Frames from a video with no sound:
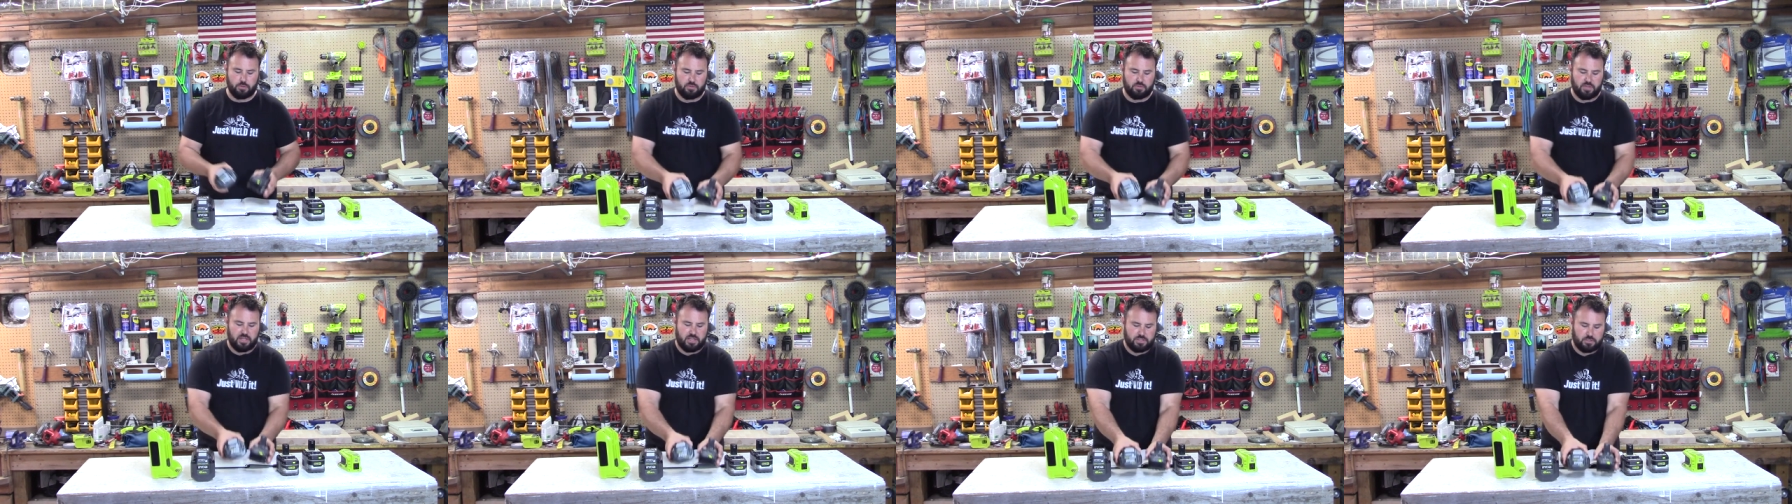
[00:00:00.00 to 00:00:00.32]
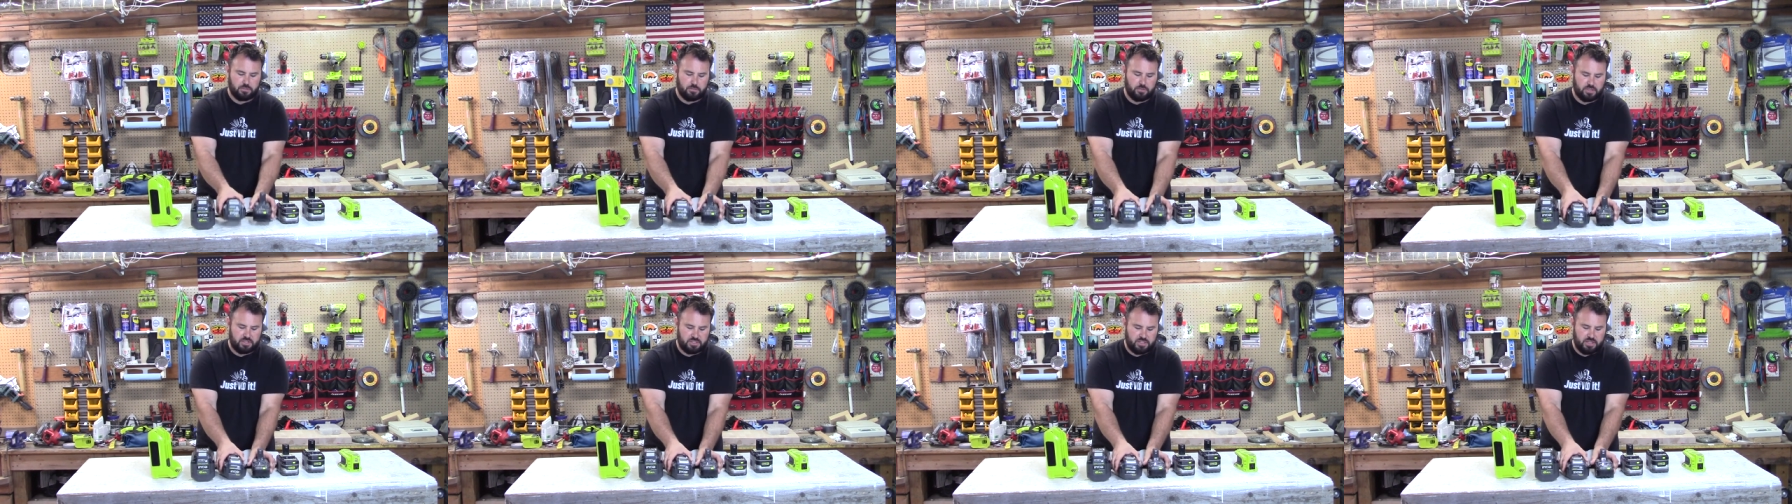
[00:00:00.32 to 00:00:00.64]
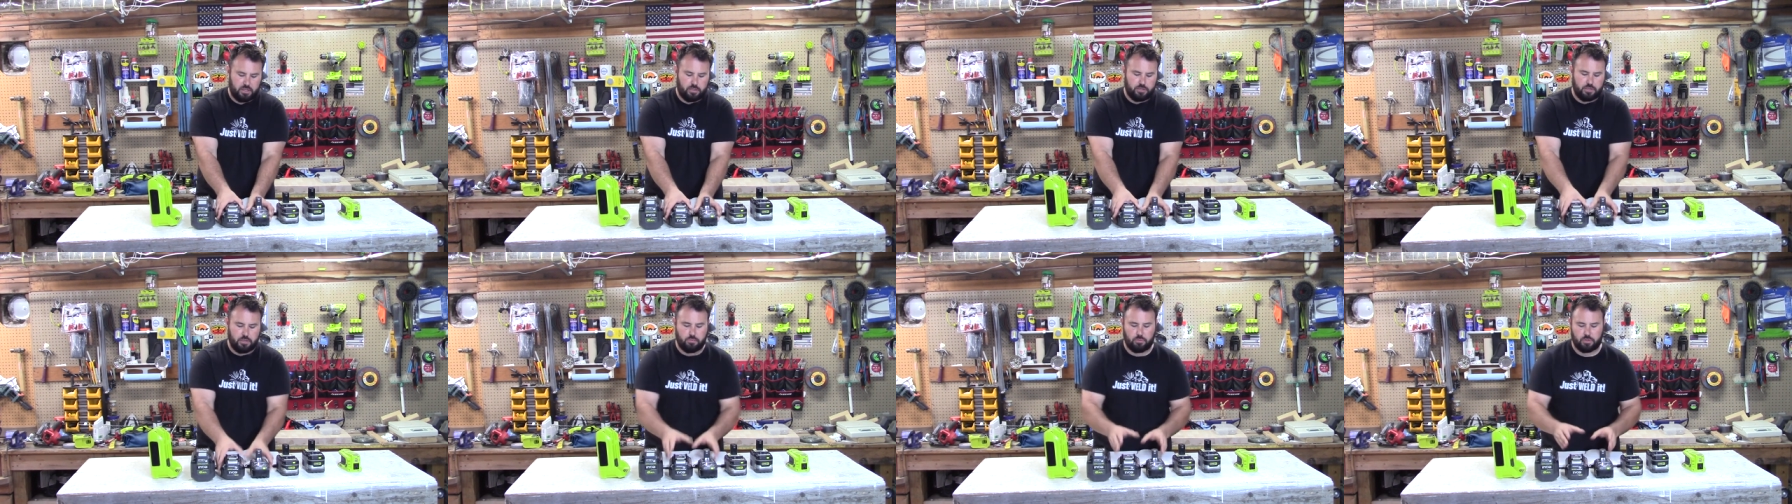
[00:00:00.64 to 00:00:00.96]
and that's going to
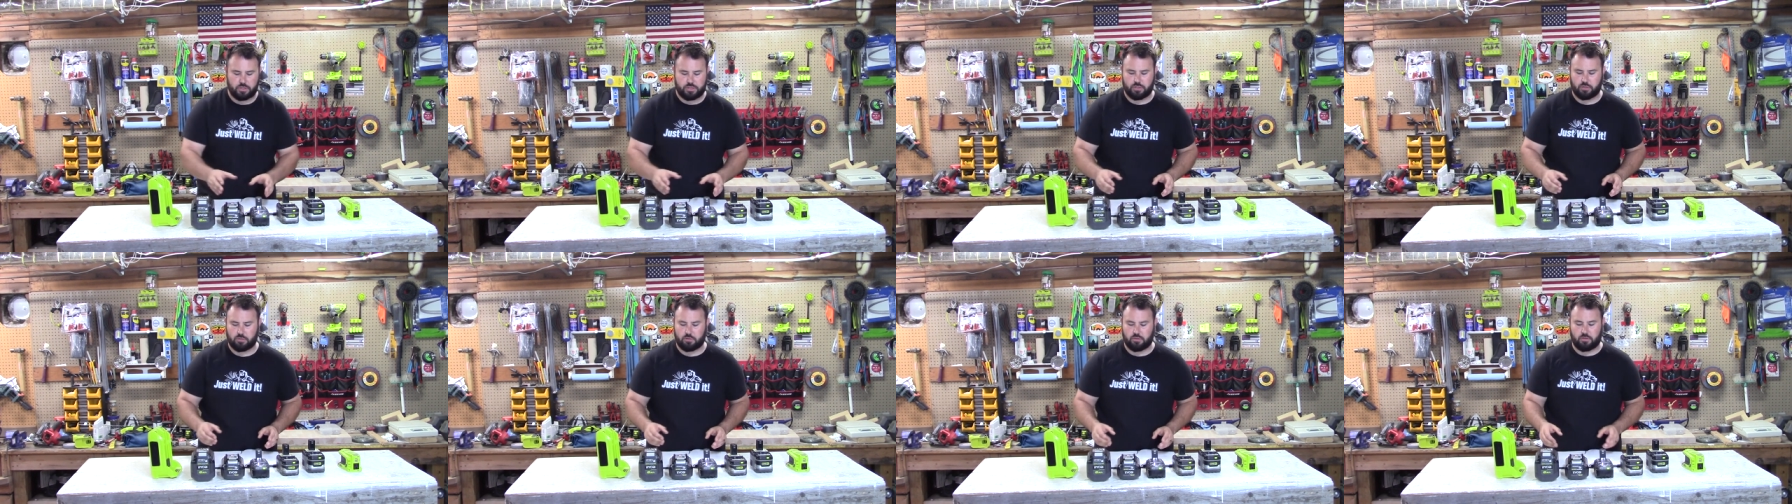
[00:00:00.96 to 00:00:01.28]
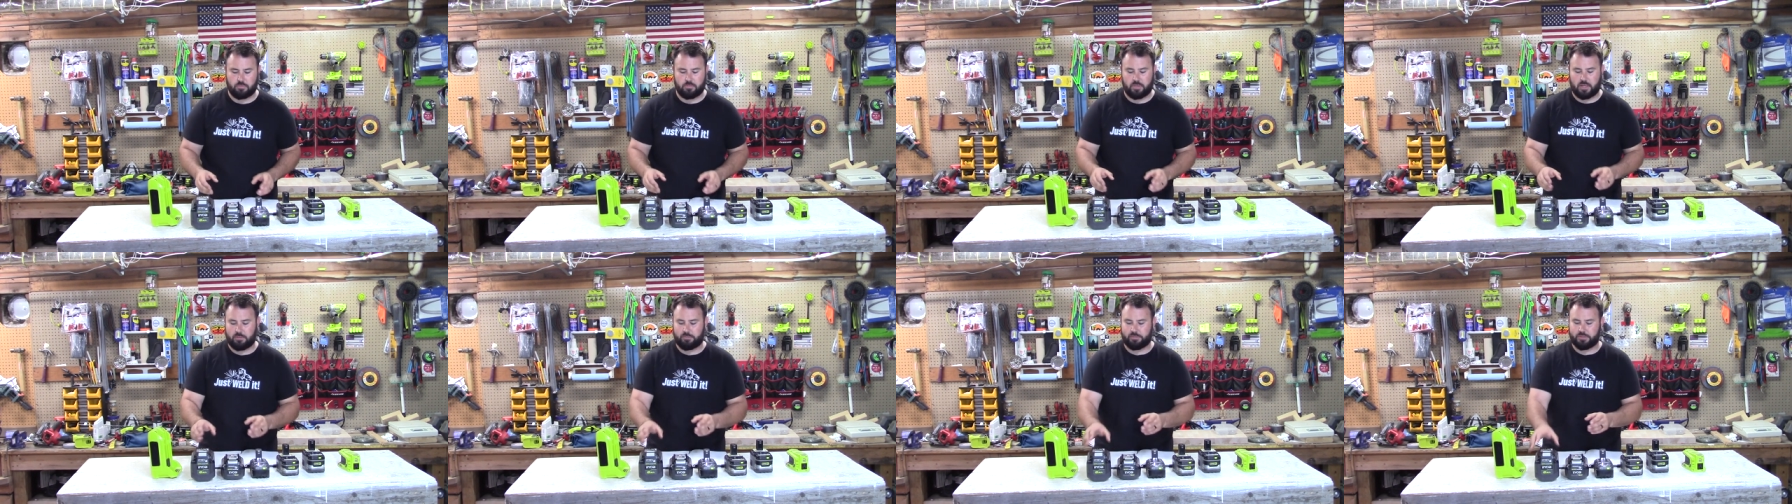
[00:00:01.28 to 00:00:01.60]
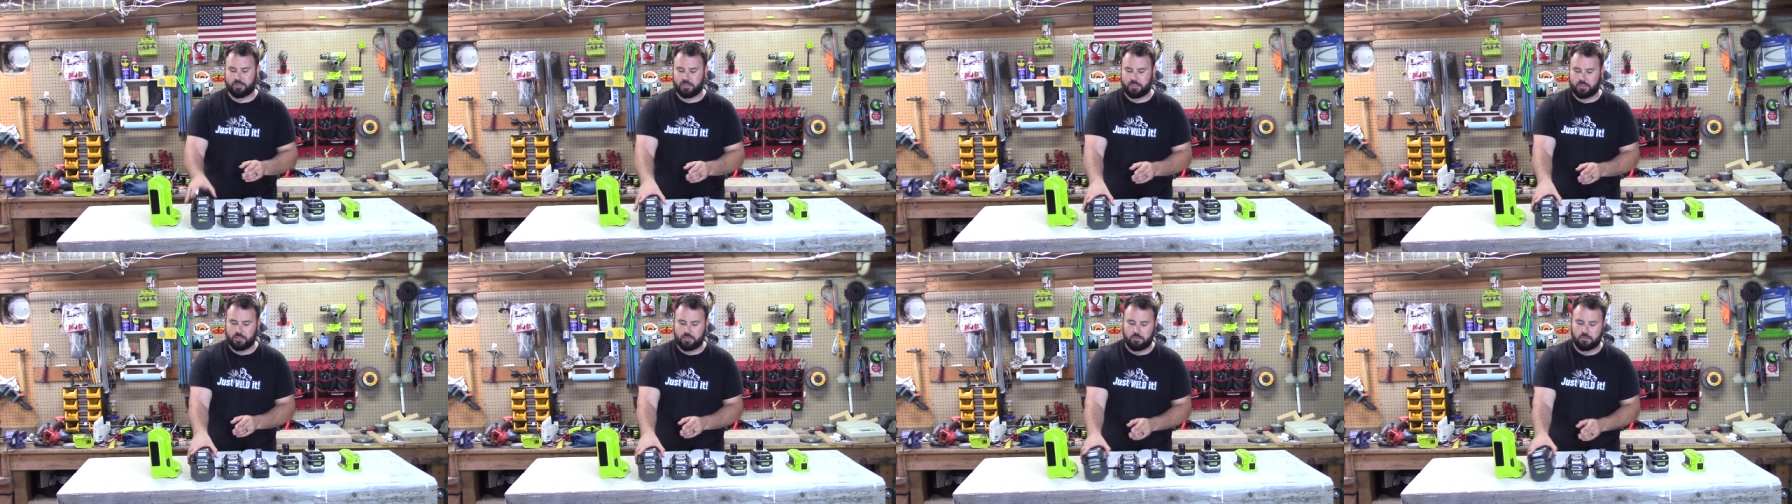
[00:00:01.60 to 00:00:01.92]
tell you what you're going to be able
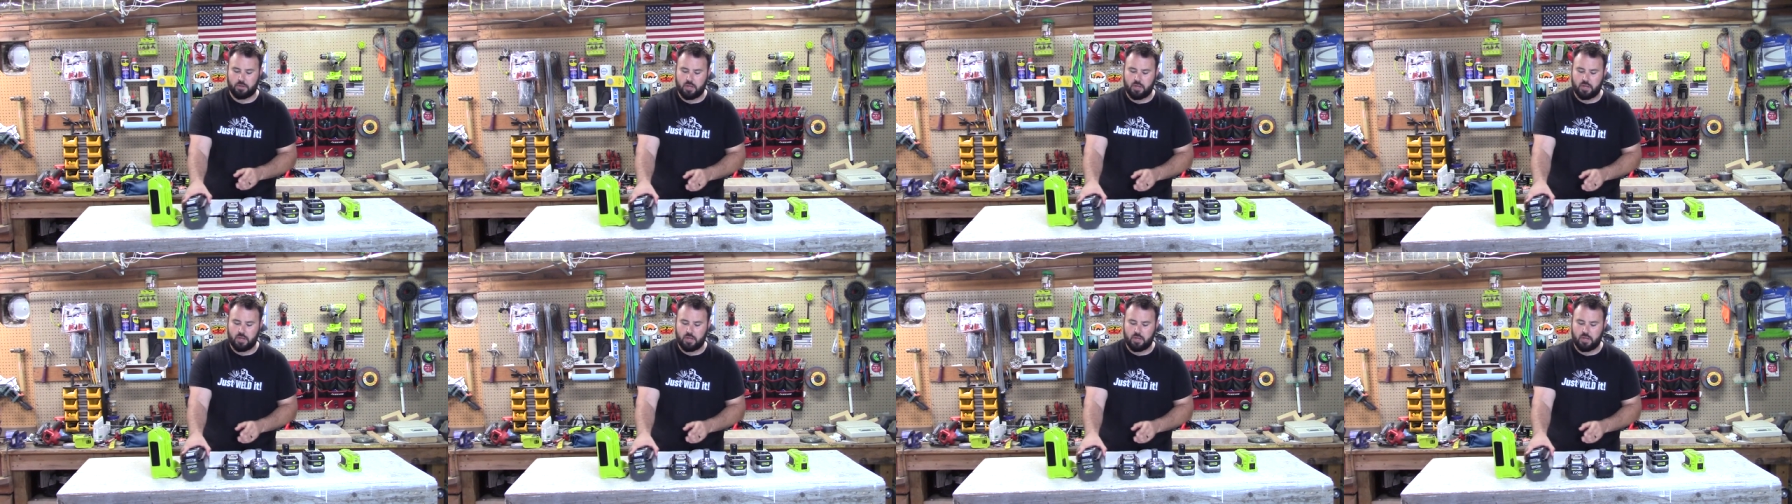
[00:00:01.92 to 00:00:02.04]
to do.